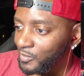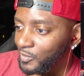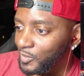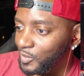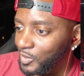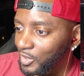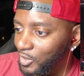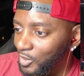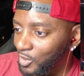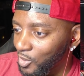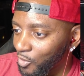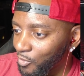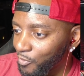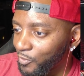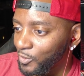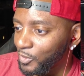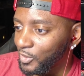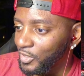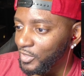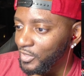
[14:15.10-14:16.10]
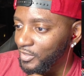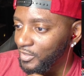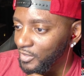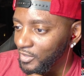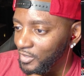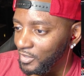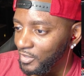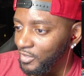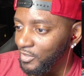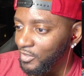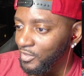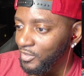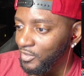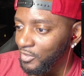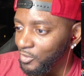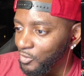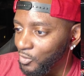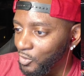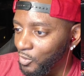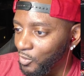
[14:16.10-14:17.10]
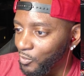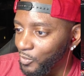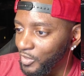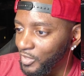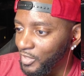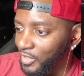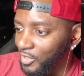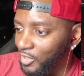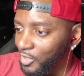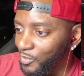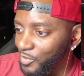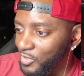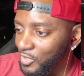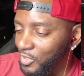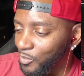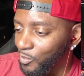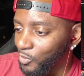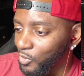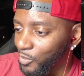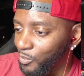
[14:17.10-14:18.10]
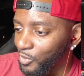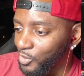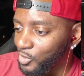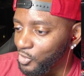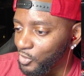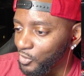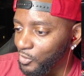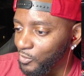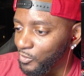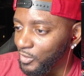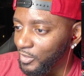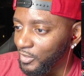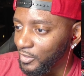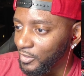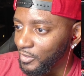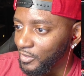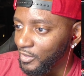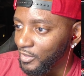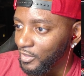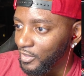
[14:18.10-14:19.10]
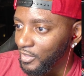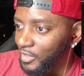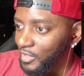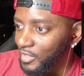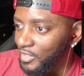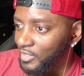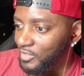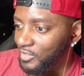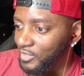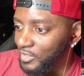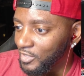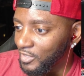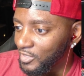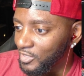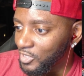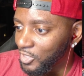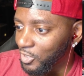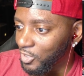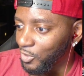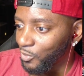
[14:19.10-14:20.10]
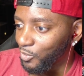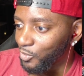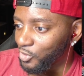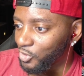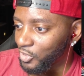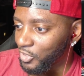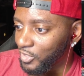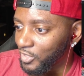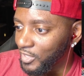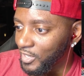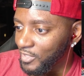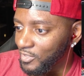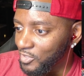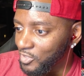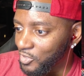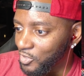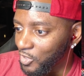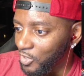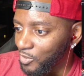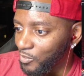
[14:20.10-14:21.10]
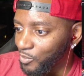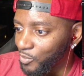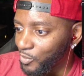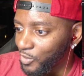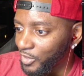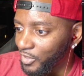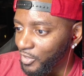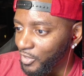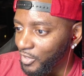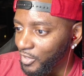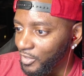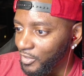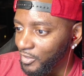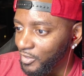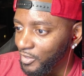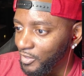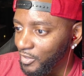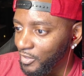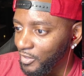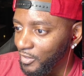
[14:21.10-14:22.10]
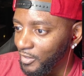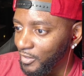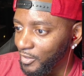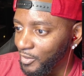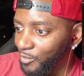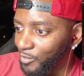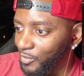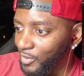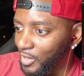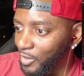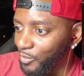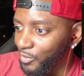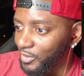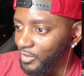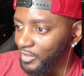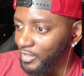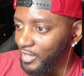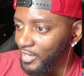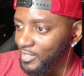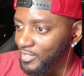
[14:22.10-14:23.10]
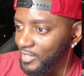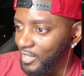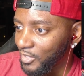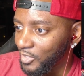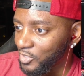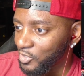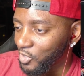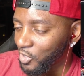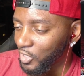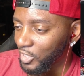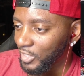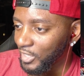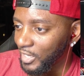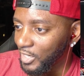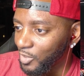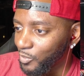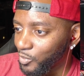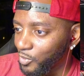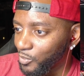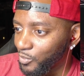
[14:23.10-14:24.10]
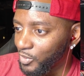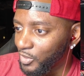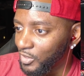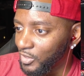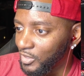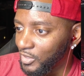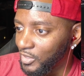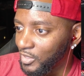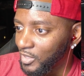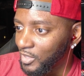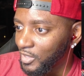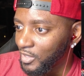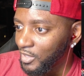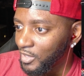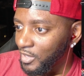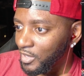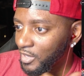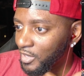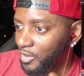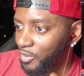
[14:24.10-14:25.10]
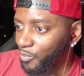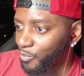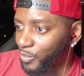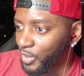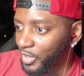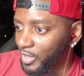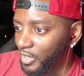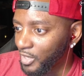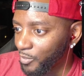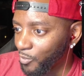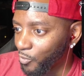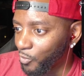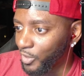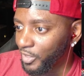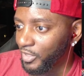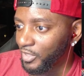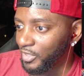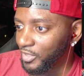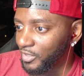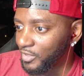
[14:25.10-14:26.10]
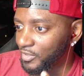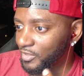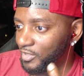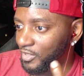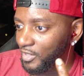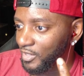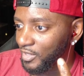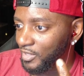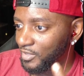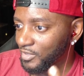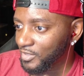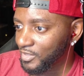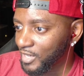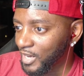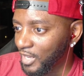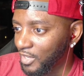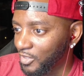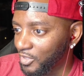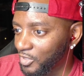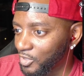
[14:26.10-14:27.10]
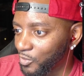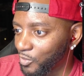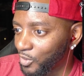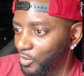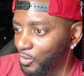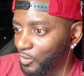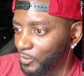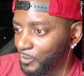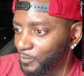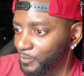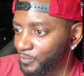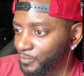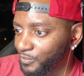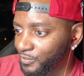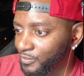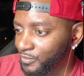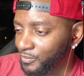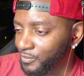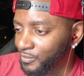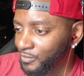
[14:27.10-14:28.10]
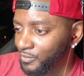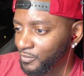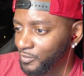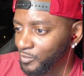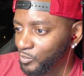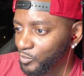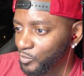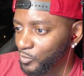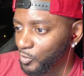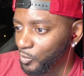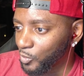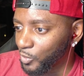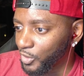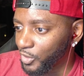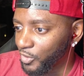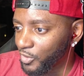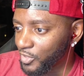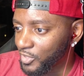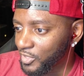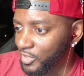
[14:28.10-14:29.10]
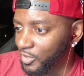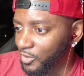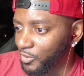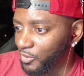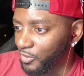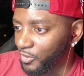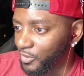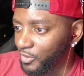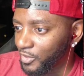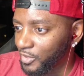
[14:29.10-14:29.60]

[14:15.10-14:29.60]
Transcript: hopefully, you know, we end up seeing more Mitchell than seeing Terry Rozier as a starting point guard. I would guess that the starting lineup will be Bam, Wiggins, Tyler Hero, Weir at center.